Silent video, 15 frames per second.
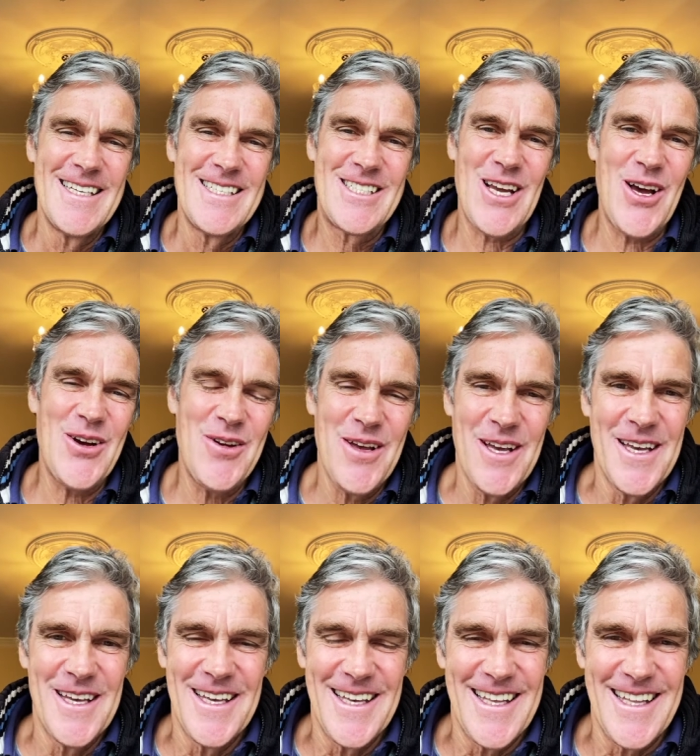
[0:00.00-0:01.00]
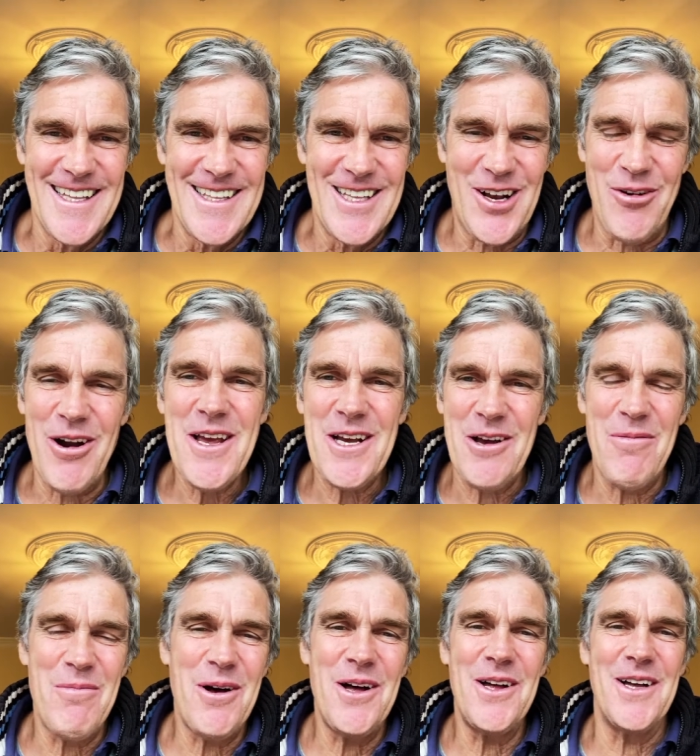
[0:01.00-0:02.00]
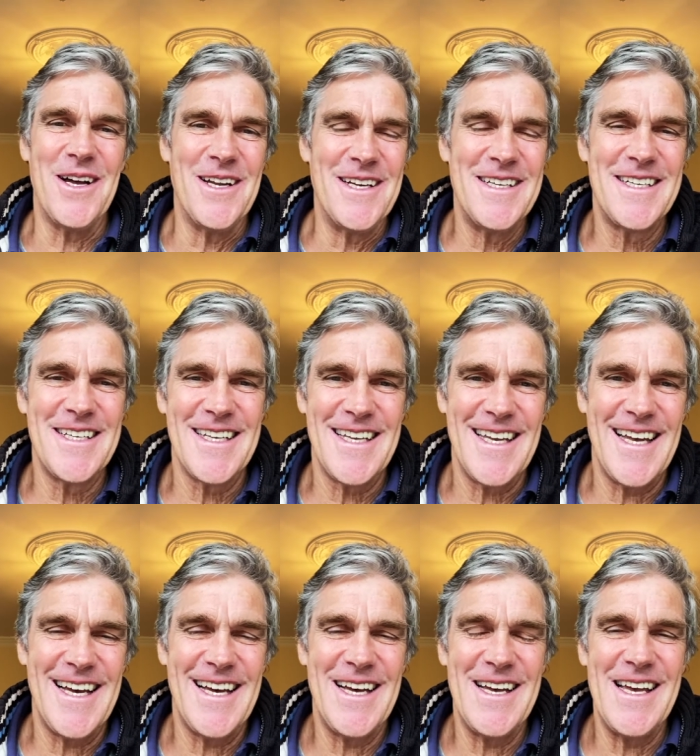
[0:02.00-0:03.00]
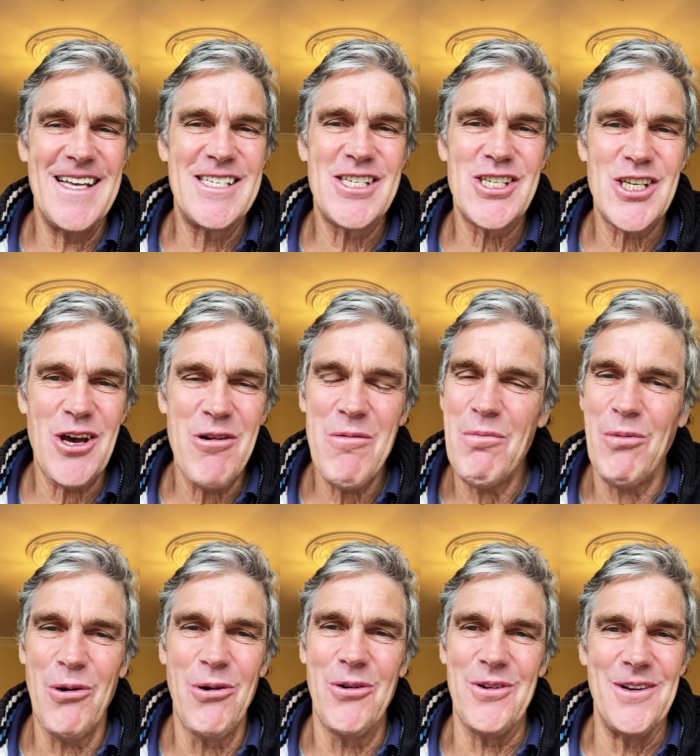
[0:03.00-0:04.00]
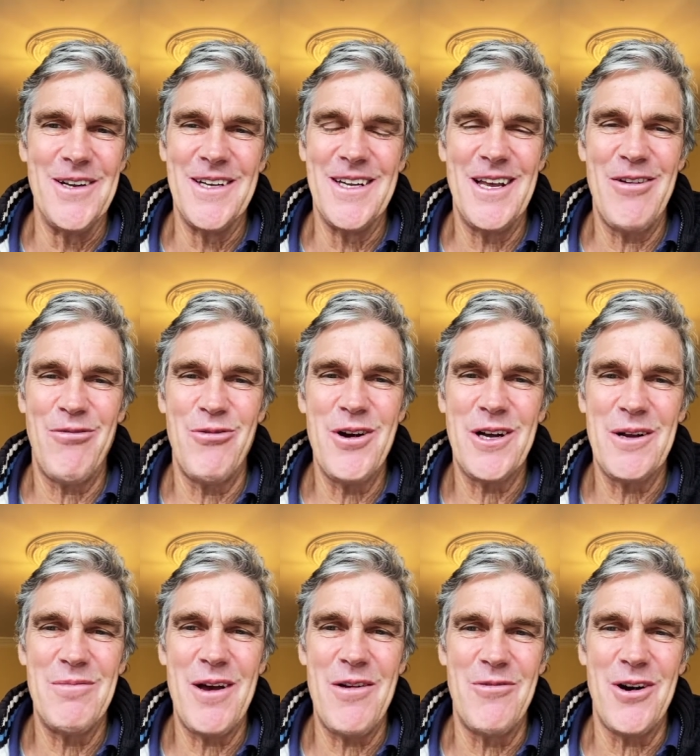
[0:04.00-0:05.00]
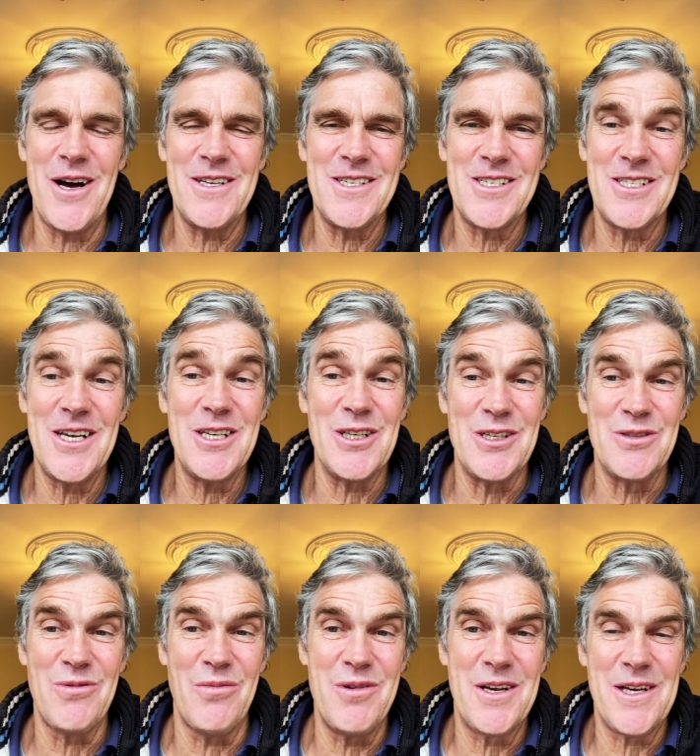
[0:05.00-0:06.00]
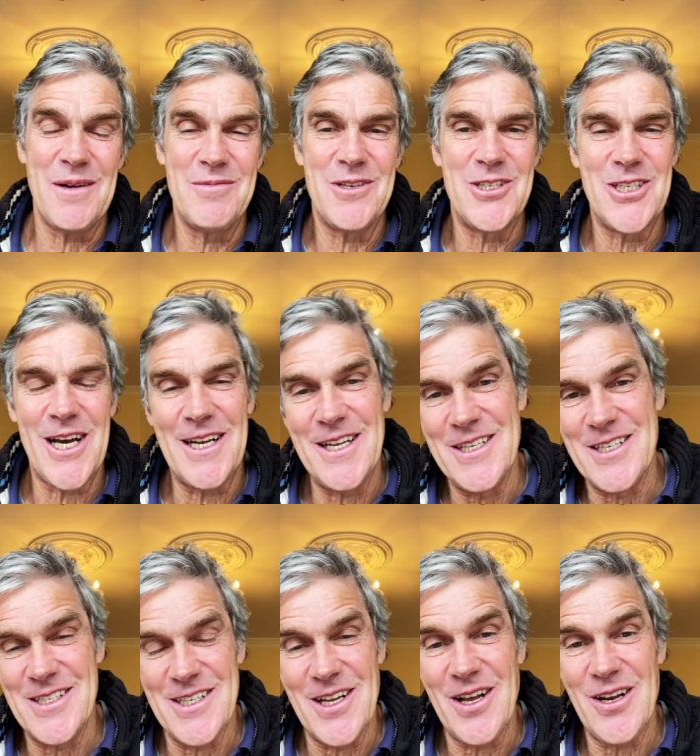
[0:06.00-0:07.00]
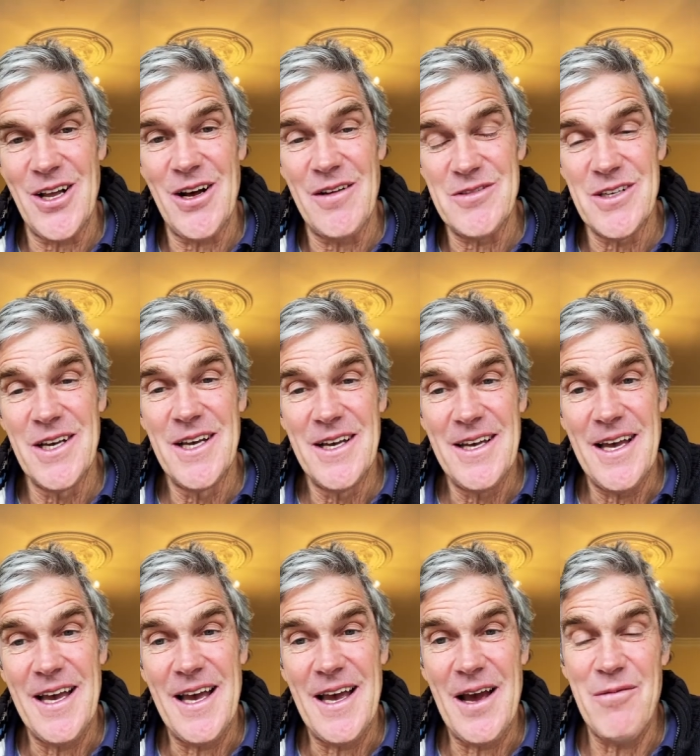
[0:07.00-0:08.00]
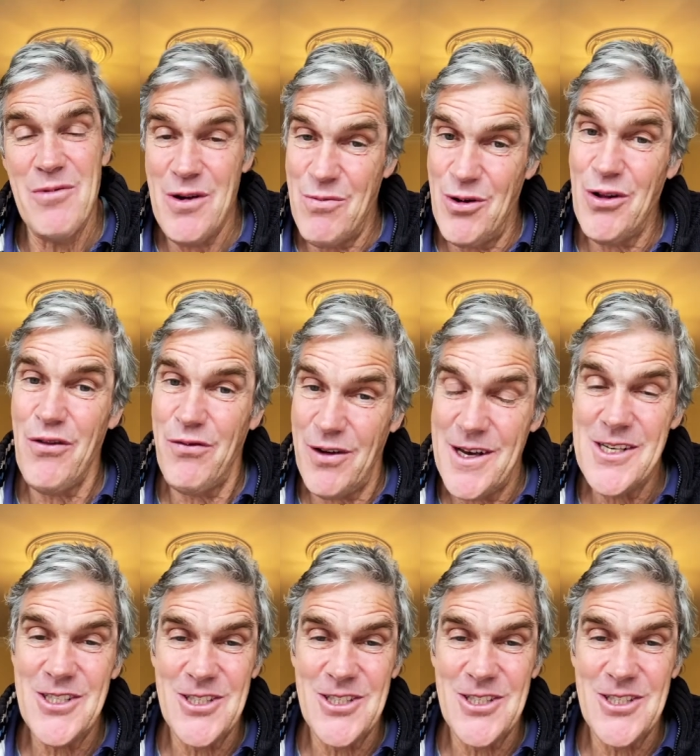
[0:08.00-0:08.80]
So, the Great Command uh, is so important if we're going to make right decisions when we come to challenges in our lives. And we will face